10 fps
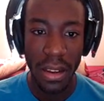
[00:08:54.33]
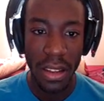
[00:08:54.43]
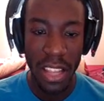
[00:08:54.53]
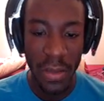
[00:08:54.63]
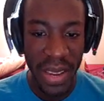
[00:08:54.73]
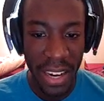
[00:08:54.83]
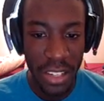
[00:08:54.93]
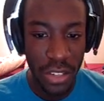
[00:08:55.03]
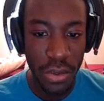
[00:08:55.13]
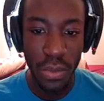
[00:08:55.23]
Yeah, we got it
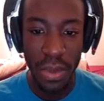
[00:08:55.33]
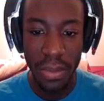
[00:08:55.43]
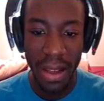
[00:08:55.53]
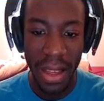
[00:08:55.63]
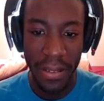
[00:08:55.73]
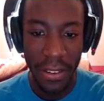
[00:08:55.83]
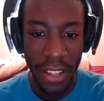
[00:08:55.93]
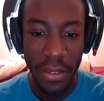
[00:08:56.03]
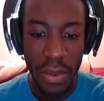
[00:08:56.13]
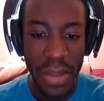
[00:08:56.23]
too. We I
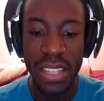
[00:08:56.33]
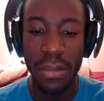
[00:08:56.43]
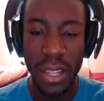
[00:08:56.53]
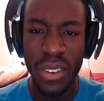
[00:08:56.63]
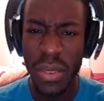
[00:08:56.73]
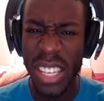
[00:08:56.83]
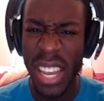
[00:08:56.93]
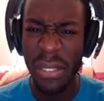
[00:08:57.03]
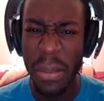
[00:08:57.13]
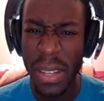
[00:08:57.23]
feel like we missed something. We
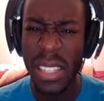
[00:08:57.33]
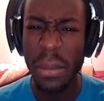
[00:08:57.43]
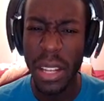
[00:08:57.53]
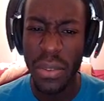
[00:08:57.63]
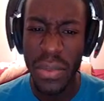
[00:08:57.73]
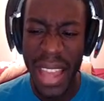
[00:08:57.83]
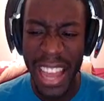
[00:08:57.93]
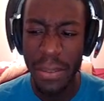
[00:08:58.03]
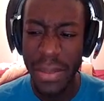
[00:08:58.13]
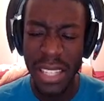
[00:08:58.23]
definitely missed something. We
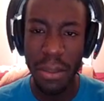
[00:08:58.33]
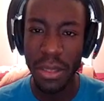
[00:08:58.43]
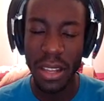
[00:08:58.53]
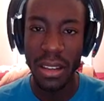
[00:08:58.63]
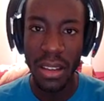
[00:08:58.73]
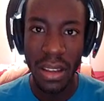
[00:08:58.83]
had to miss something.